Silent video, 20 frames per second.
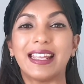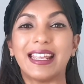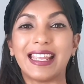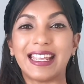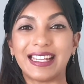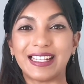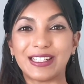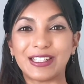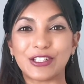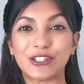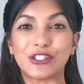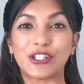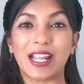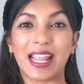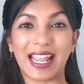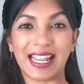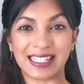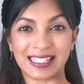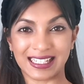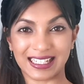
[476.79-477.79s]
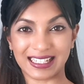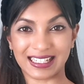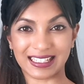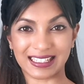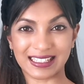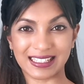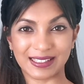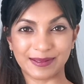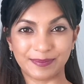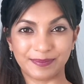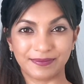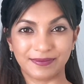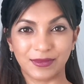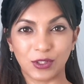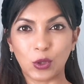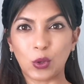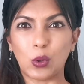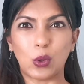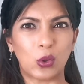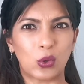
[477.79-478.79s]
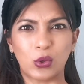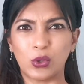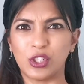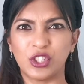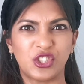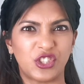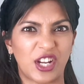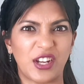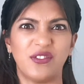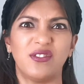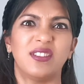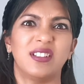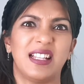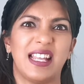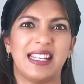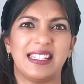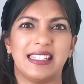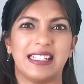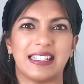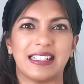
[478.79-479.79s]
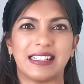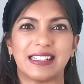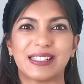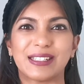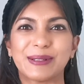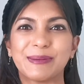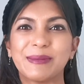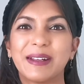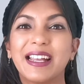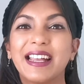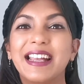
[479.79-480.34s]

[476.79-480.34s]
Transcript: English etiquette or good general etiquette.